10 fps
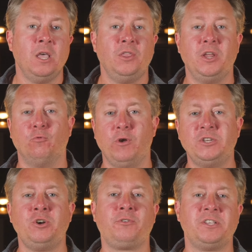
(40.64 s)
The
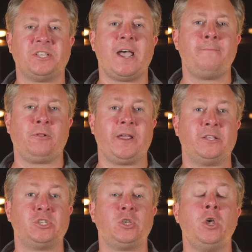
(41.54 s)
original design
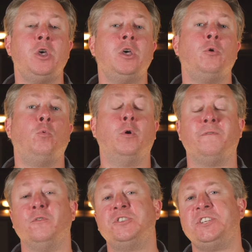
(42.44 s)
plans were
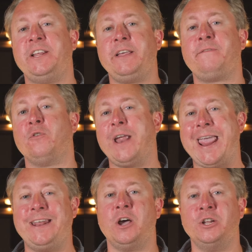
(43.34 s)
for seating for
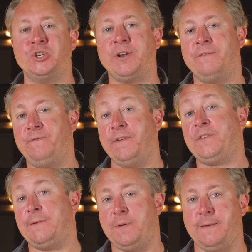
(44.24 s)

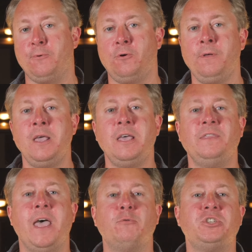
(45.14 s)
850 people.
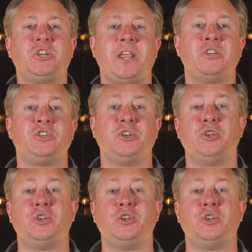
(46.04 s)
That was changed to